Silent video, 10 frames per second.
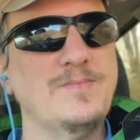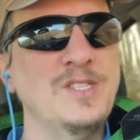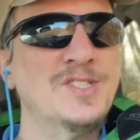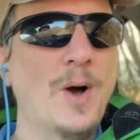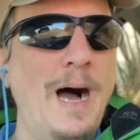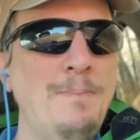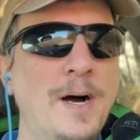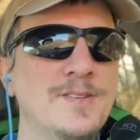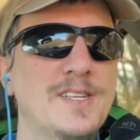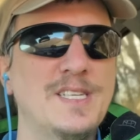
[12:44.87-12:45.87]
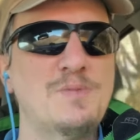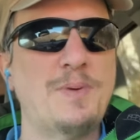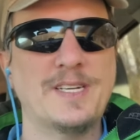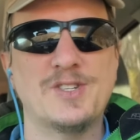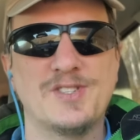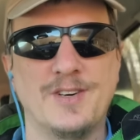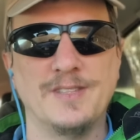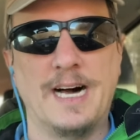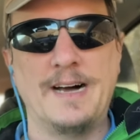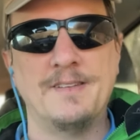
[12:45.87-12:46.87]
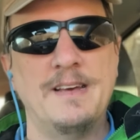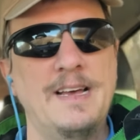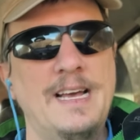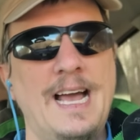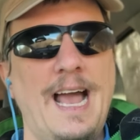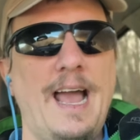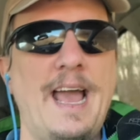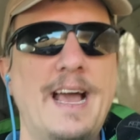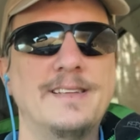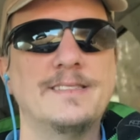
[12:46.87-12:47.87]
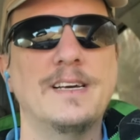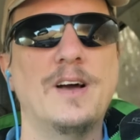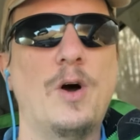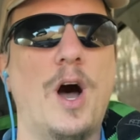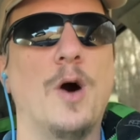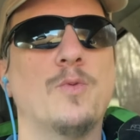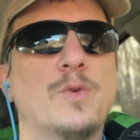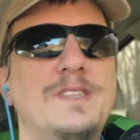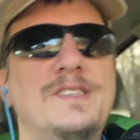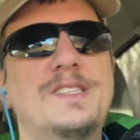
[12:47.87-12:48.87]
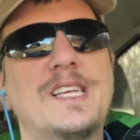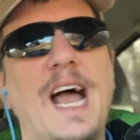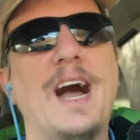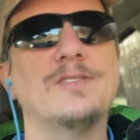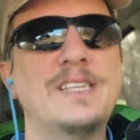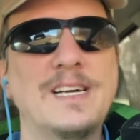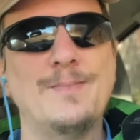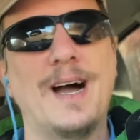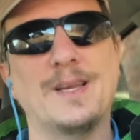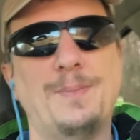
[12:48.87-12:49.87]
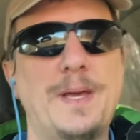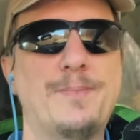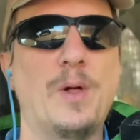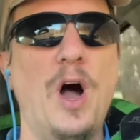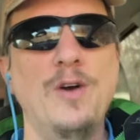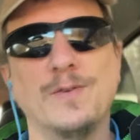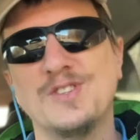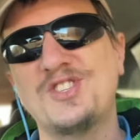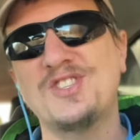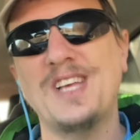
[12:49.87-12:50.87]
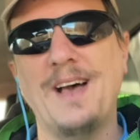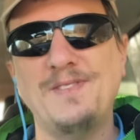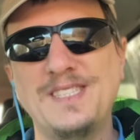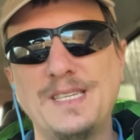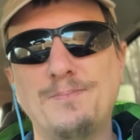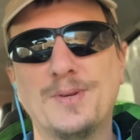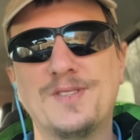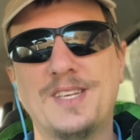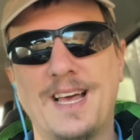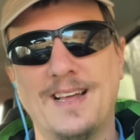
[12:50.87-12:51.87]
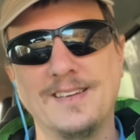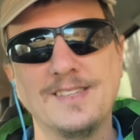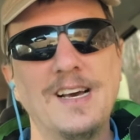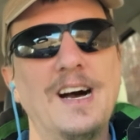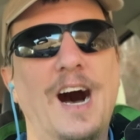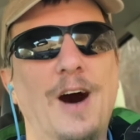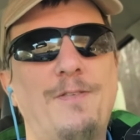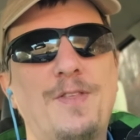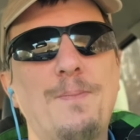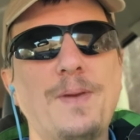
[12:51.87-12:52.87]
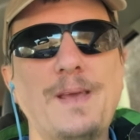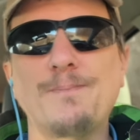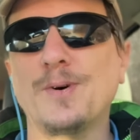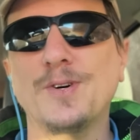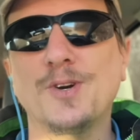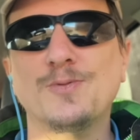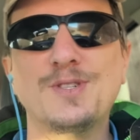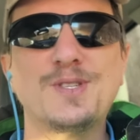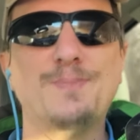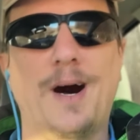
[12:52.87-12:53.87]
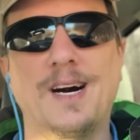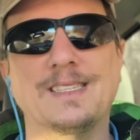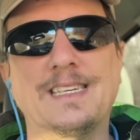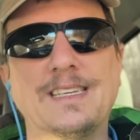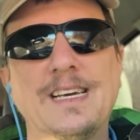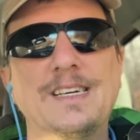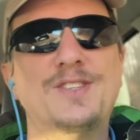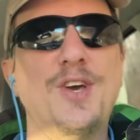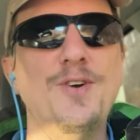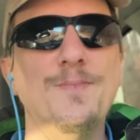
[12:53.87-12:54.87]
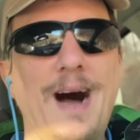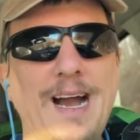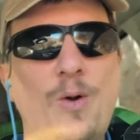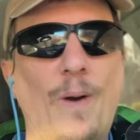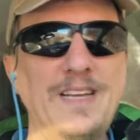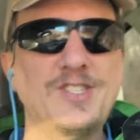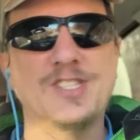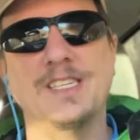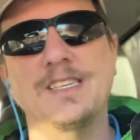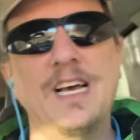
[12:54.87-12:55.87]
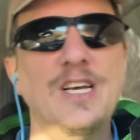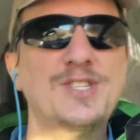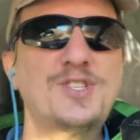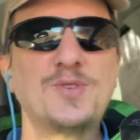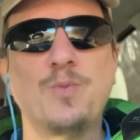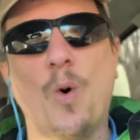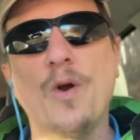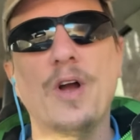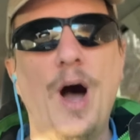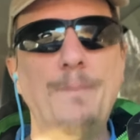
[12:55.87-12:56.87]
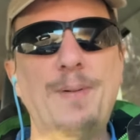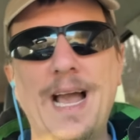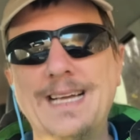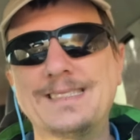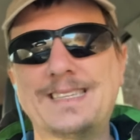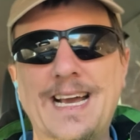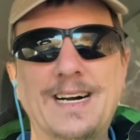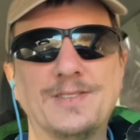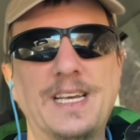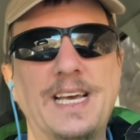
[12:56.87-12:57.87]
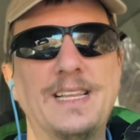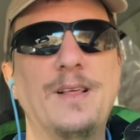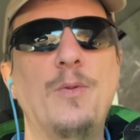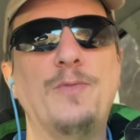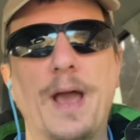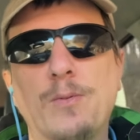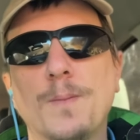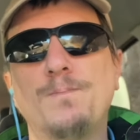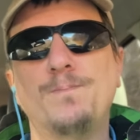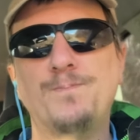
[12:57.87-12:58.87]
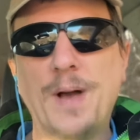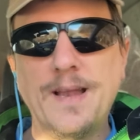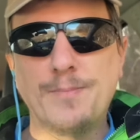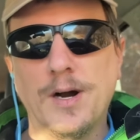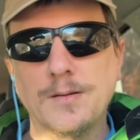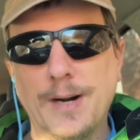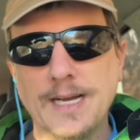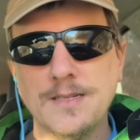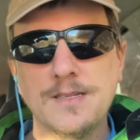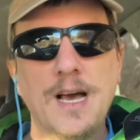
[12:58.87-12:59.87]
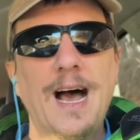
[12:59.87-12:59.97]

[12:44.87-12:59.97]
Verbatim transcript: So I posted these pictures online, and a resounding amount of people, over 70%, of the people who responded to my question swore up and down they were bedbug bites.